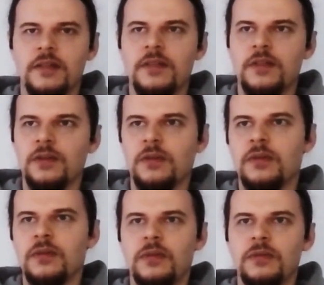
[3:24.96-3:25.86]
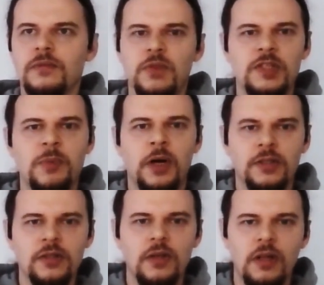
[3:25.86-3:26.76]
to
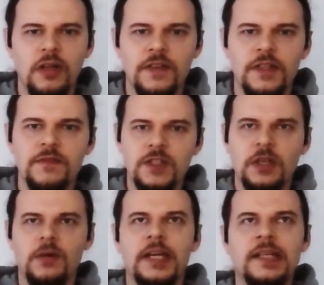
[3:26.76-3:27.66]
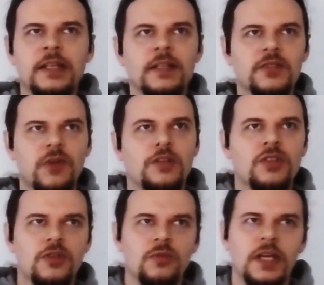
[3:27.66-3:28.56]
respond to all of it. So I need a
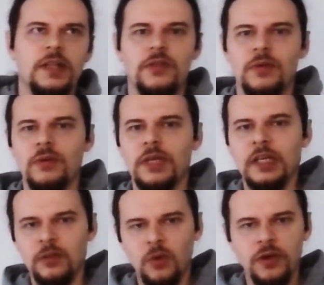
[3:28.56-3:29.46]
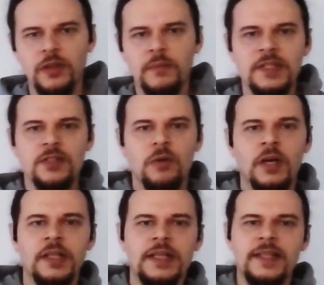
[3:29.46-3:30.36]
structured way to ignore them and so
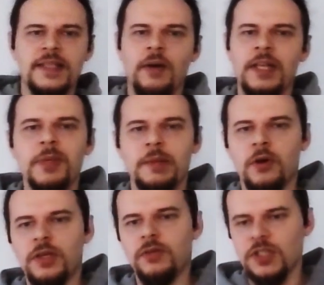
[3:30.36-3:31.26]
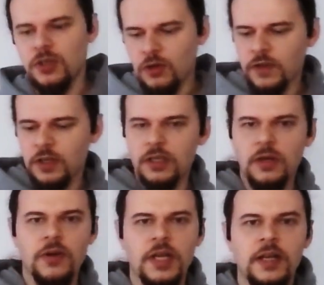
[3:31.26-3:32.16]
on. And that's how NPM Audit Resolver got
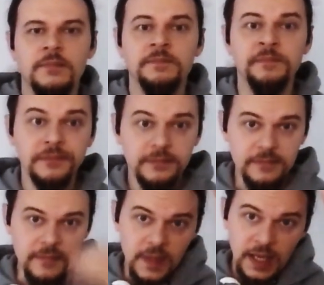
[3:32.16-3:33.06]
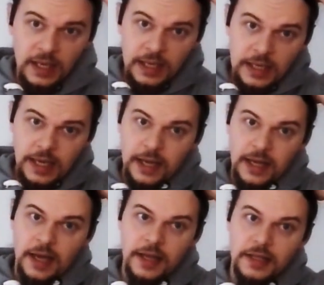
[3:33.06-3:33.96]
created.
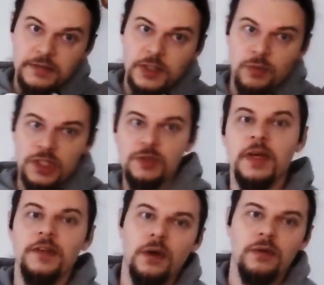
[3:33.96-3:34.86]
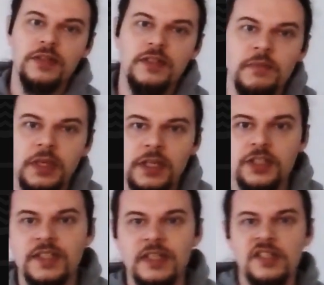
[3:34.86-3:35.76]
I switched my focus to
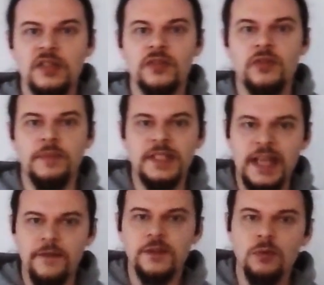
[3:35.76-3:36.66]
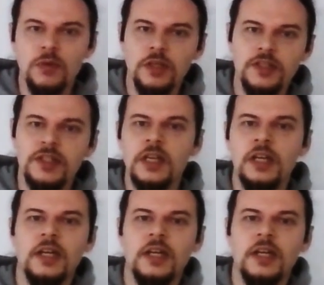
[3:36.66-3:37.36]
malicious install scripts afterwards,